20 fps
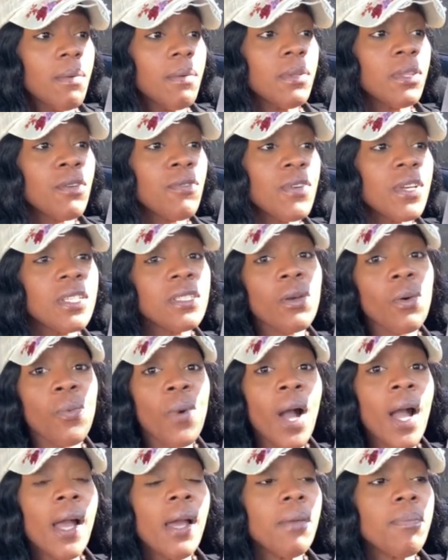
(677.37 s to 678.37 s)
The reason
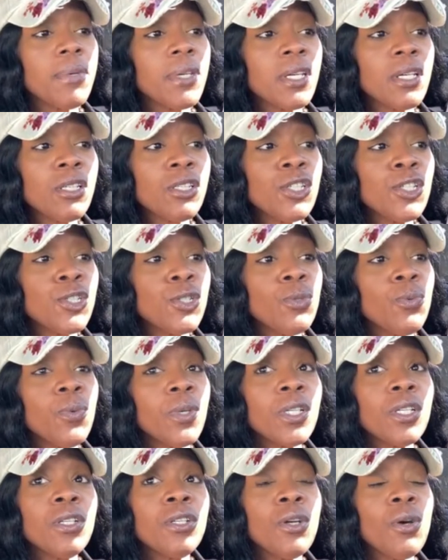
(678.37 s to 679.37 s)
why, because you
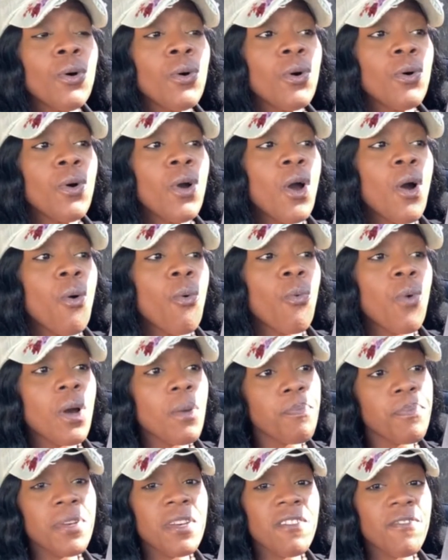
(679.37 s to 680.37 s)
want to know
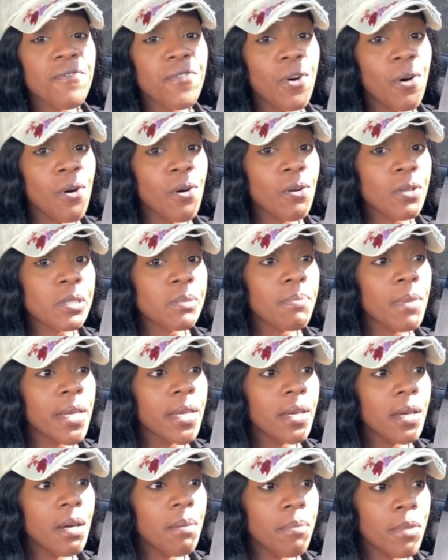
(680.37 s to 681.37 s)
what pitfalls may
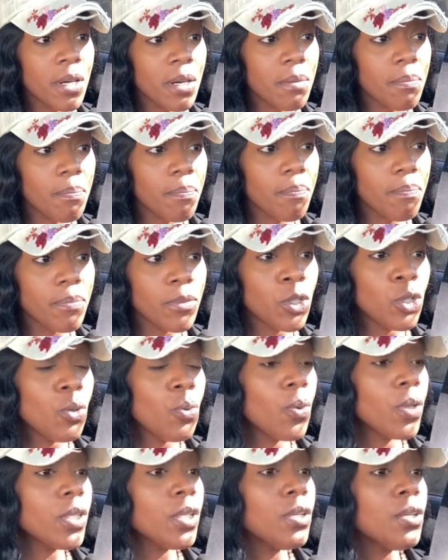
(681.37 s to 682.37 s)
come up. You
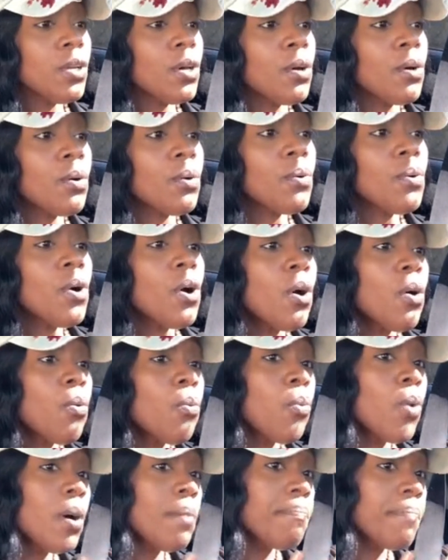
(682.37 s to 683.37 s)
want to know
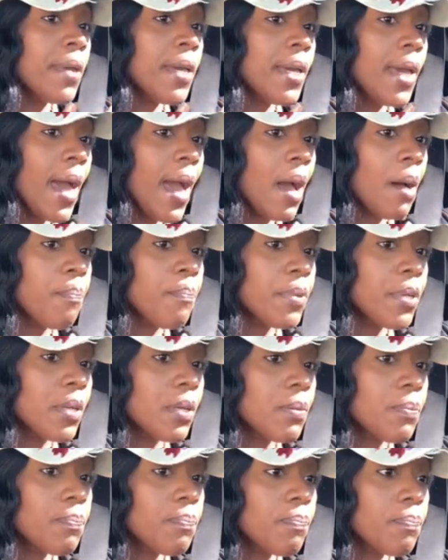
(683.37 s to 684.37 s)
what may happen.
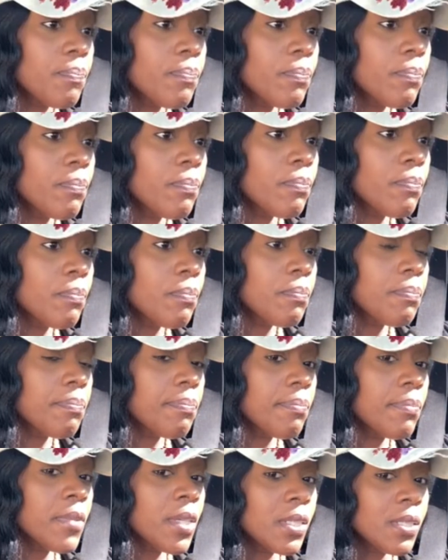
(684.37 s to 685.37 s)

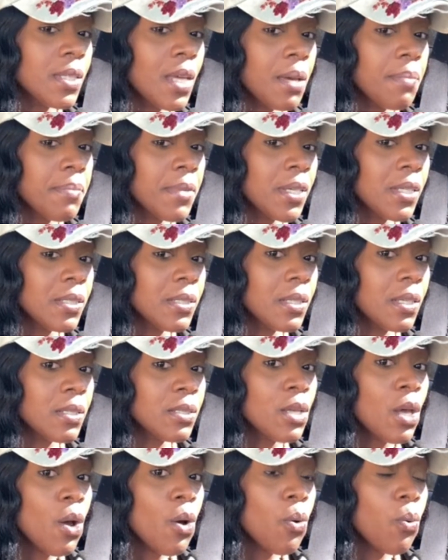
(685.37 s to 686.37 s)
Does that make sense?
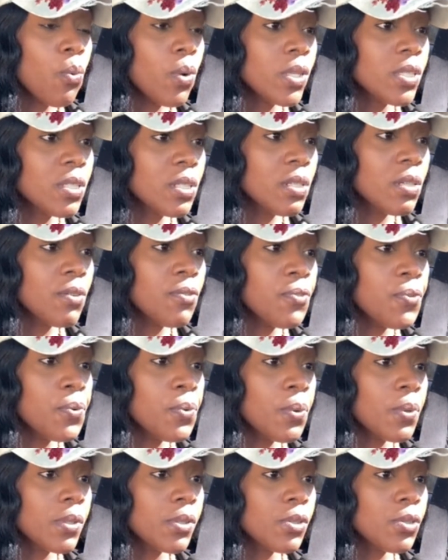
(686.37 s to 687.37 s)
What to look
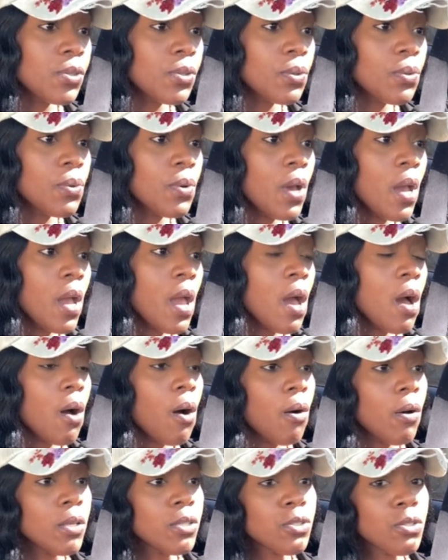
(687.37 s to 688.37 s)
forward to.
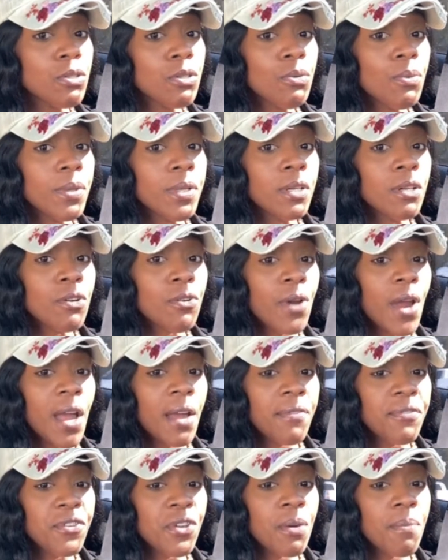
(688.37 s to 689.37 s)
Also, you want to
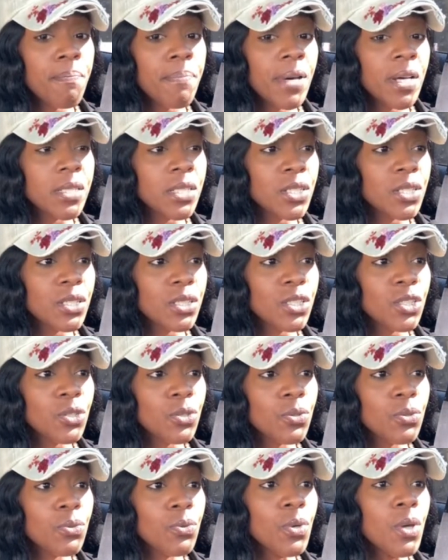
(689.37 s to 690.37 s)
craft your budget
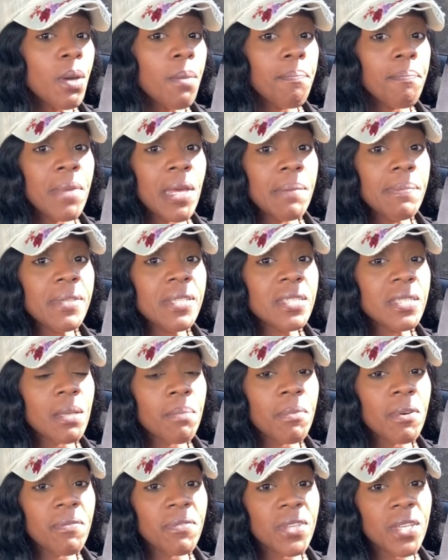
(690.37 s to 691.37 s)
to maybe
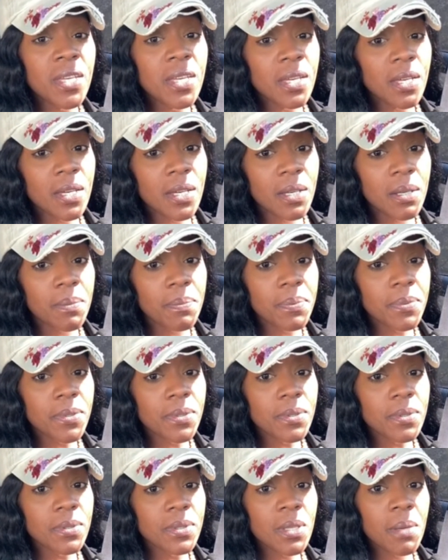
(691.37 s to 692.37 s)
some of the hiccups,
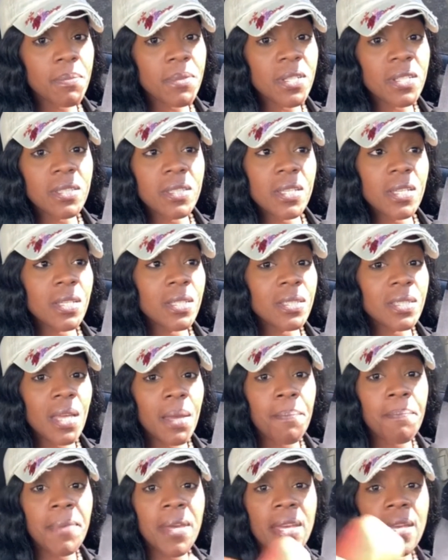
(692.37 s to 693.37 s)
some of the things
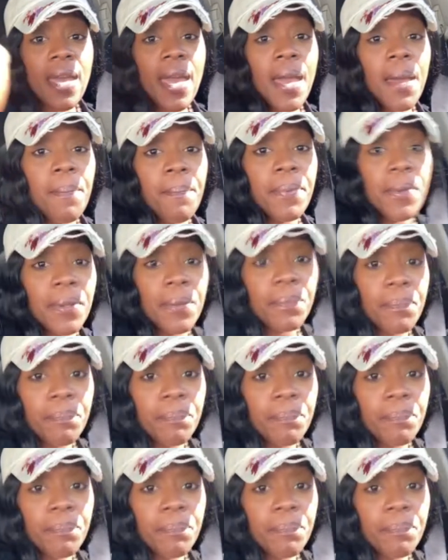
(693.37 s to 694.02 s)
that may happen.